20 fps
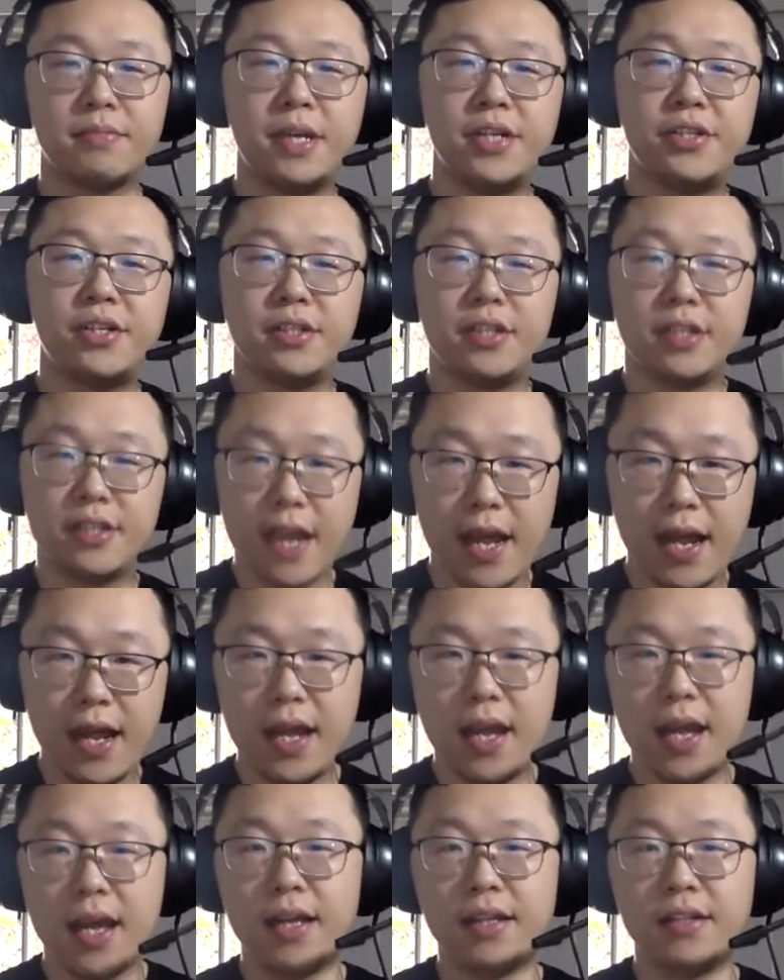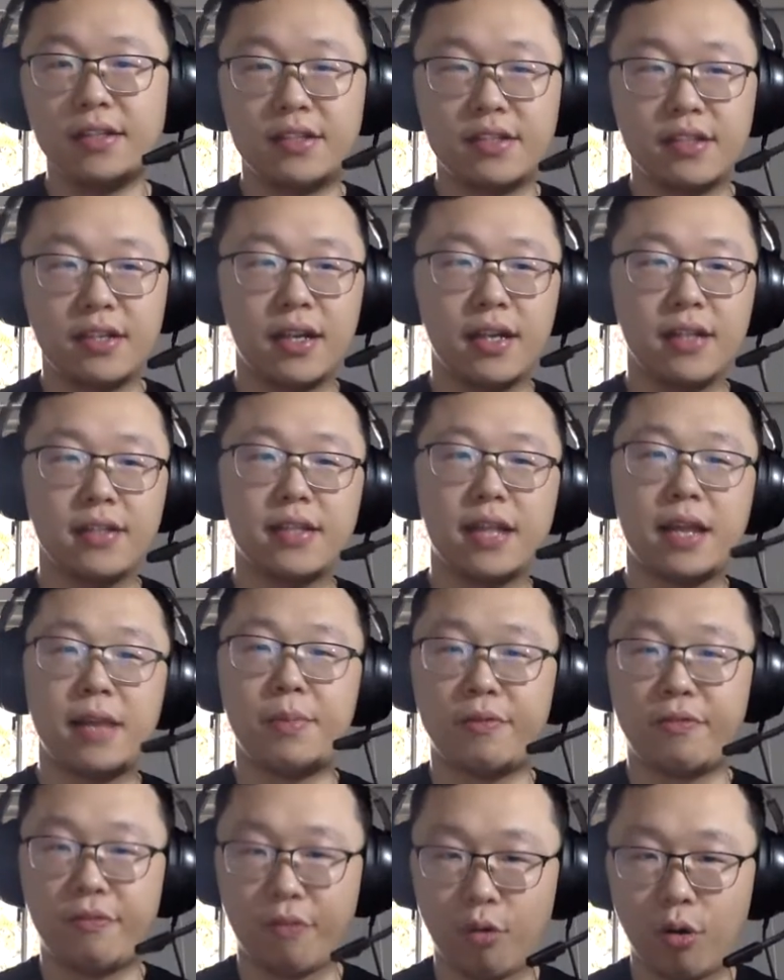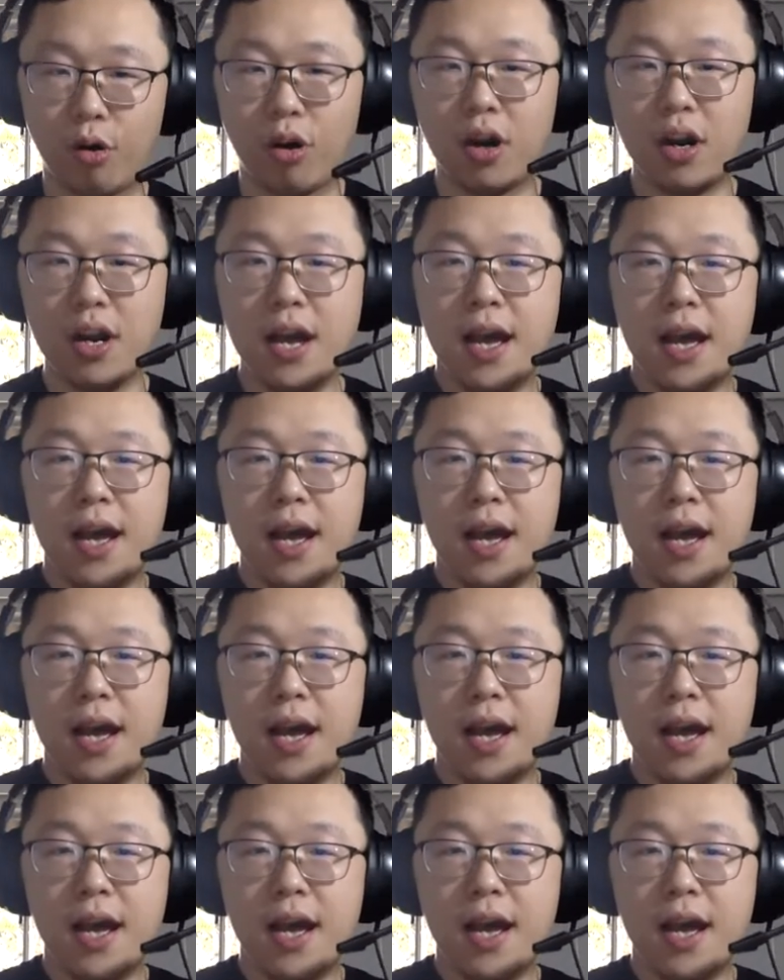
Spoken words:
mentioned today and the day before,